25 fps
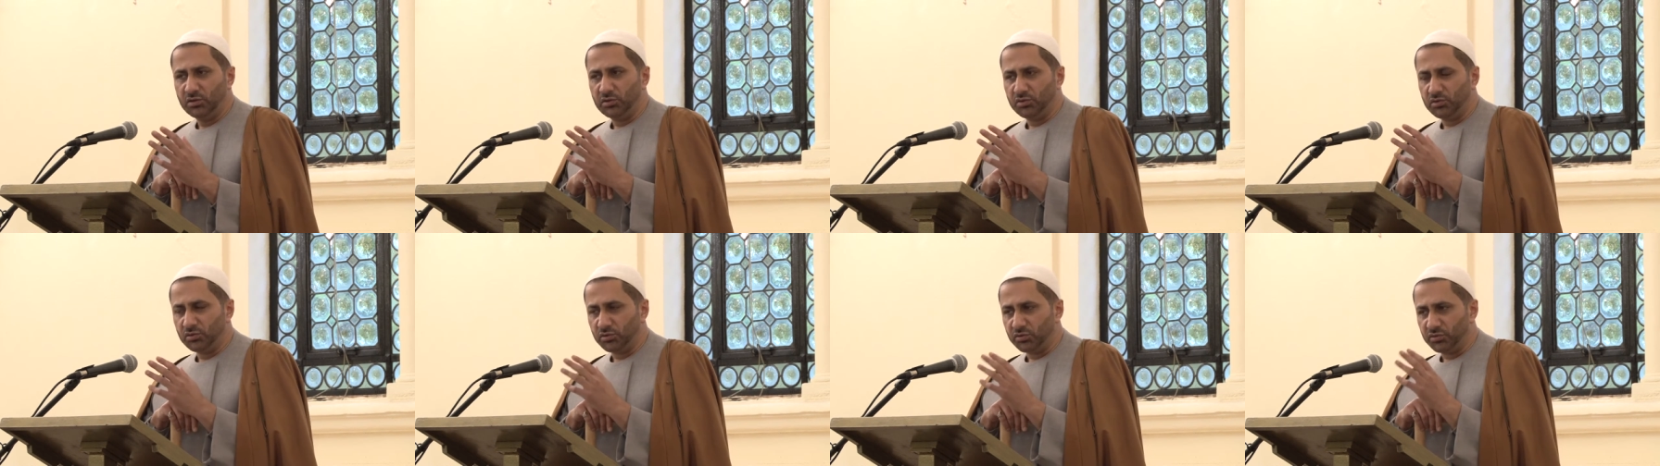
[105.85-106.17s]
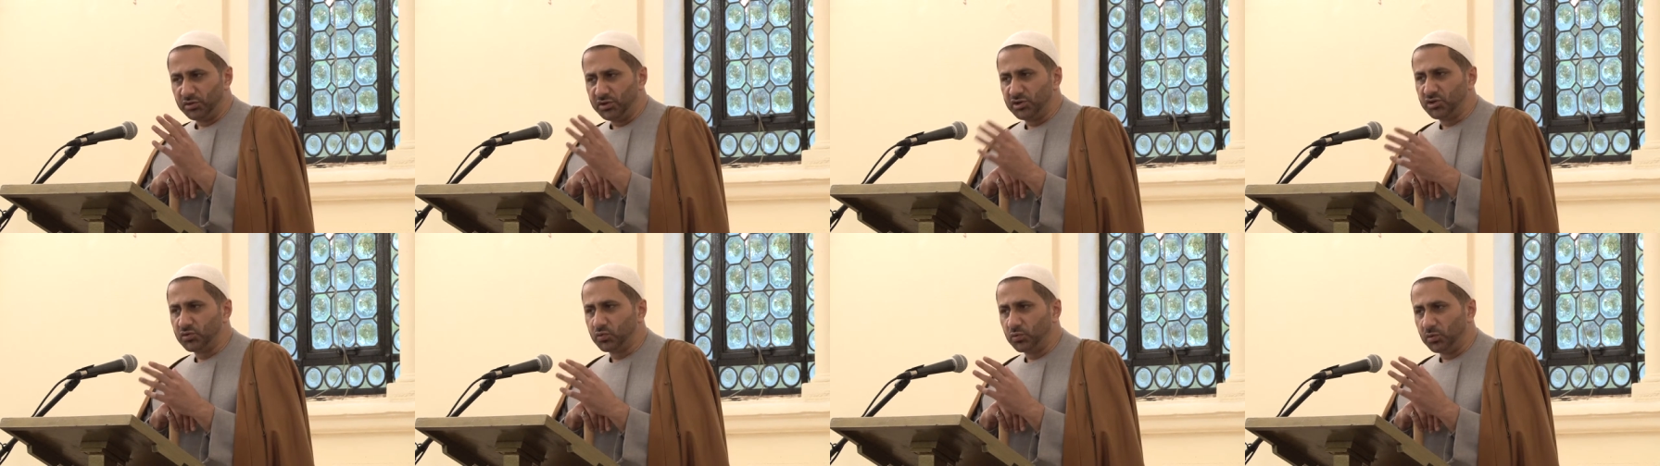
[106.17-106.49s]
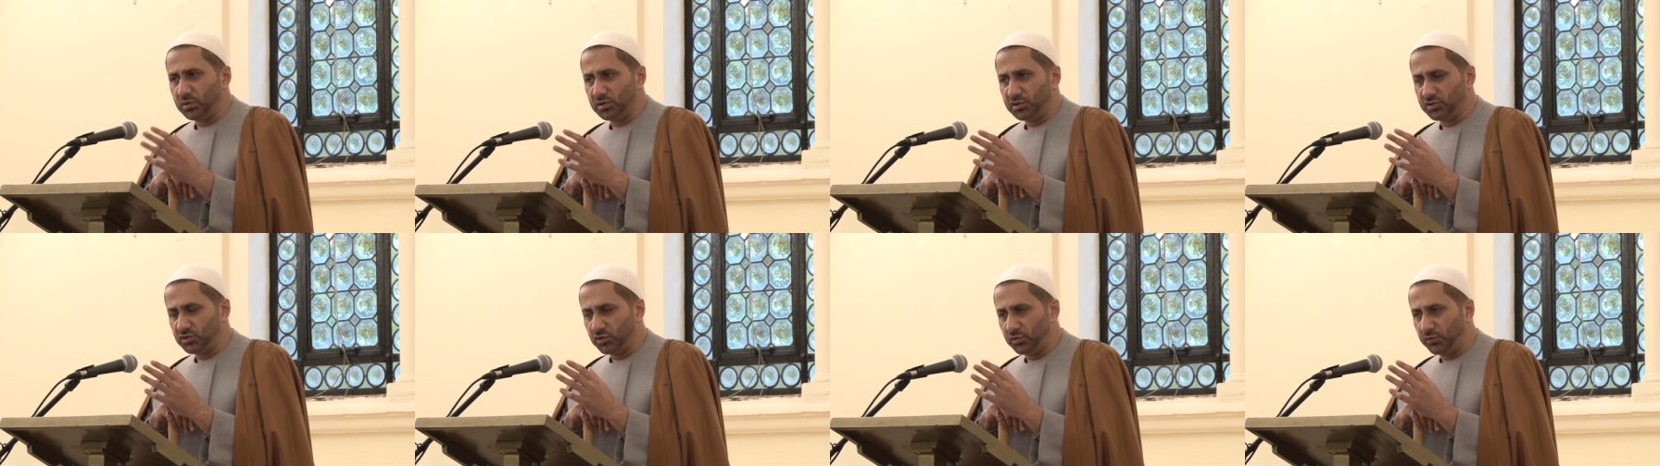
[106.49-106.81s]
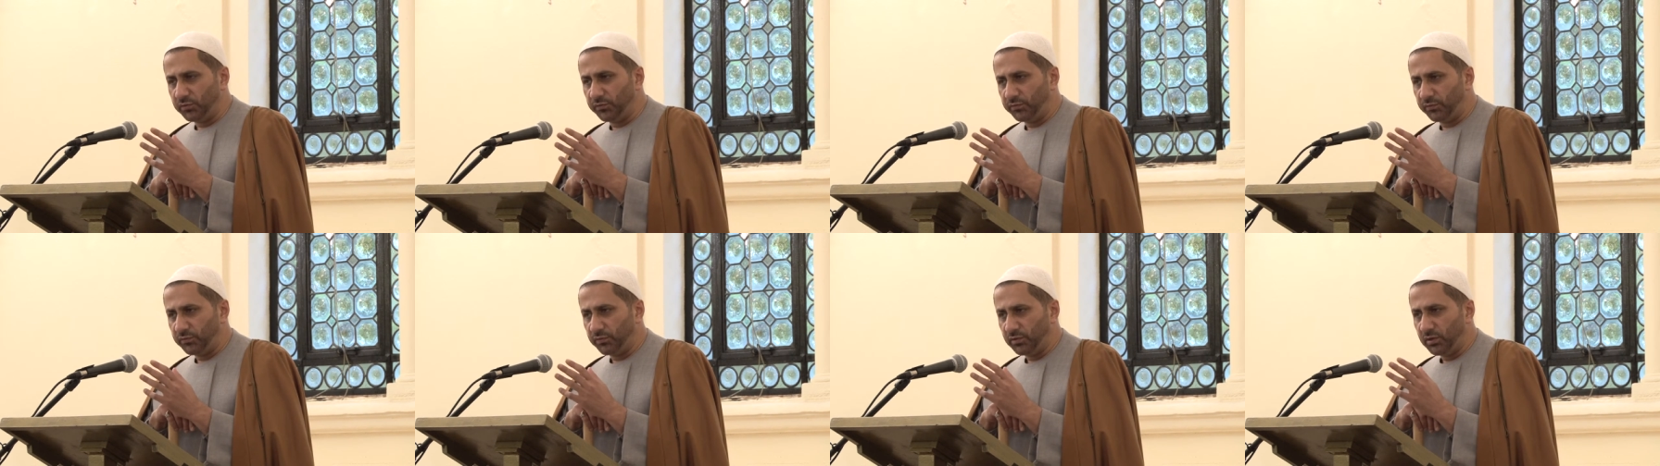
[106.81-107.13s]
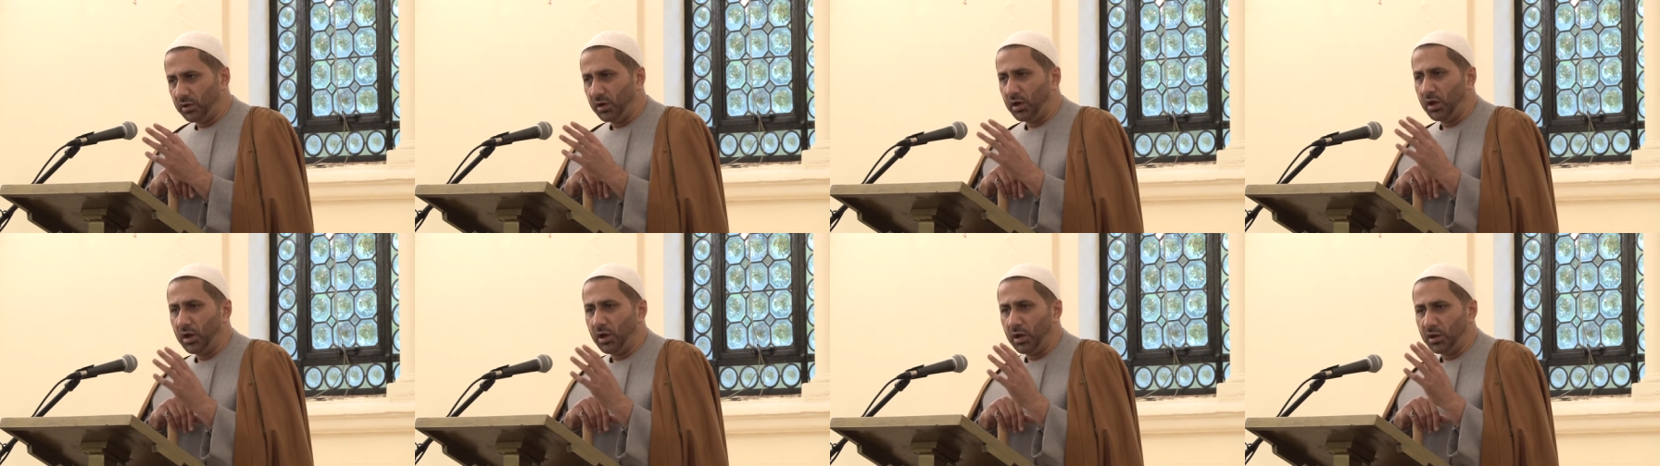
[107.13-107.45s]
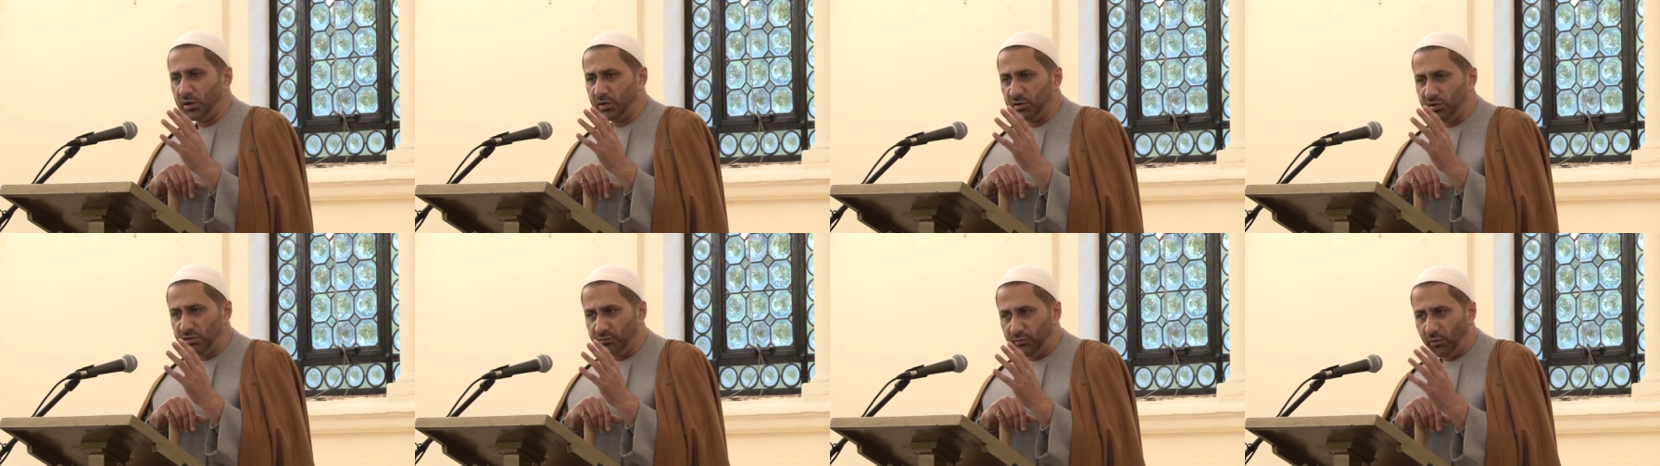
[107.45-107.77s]
to rituals of
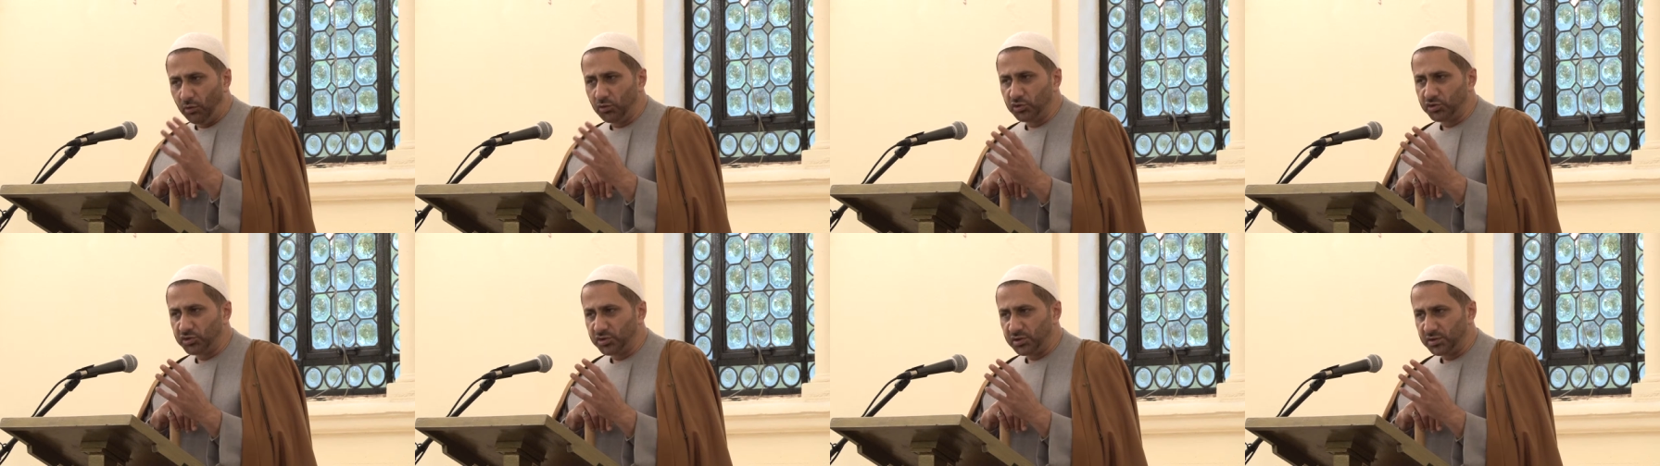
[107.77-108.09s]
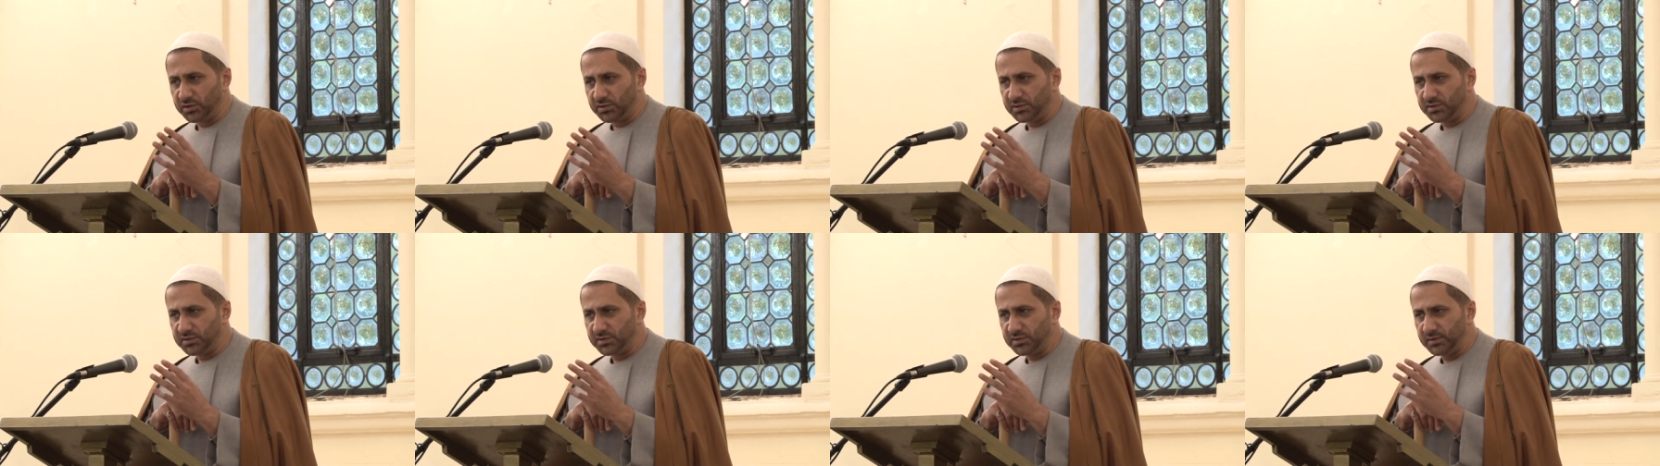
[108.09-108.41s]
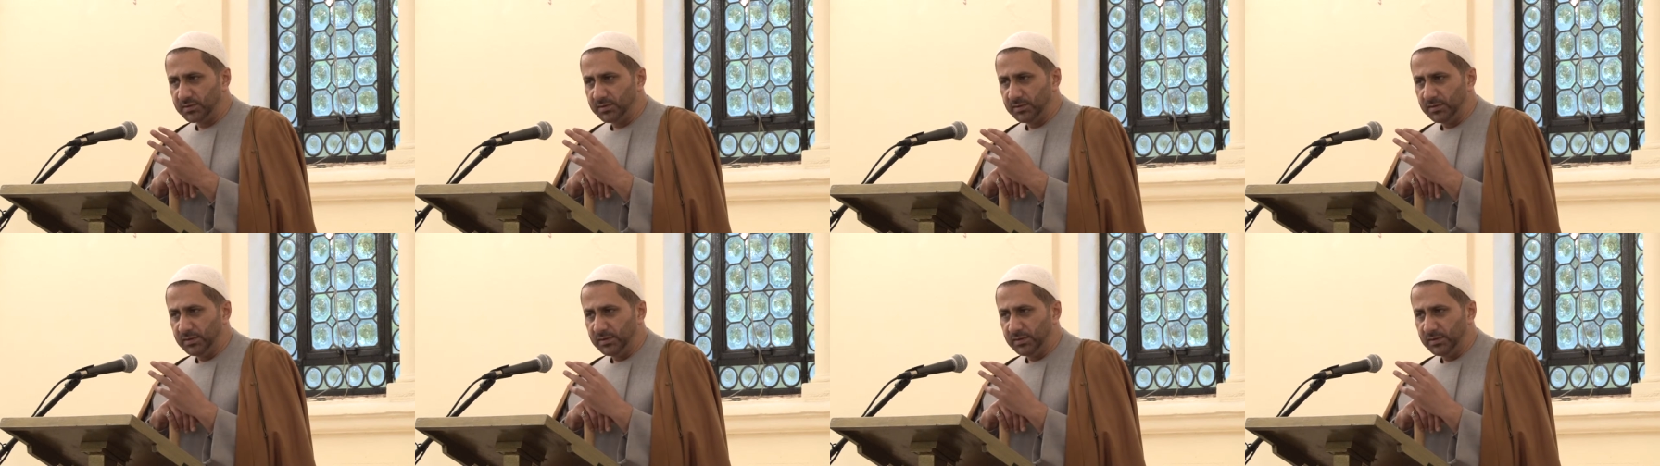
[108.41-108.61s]
devotions.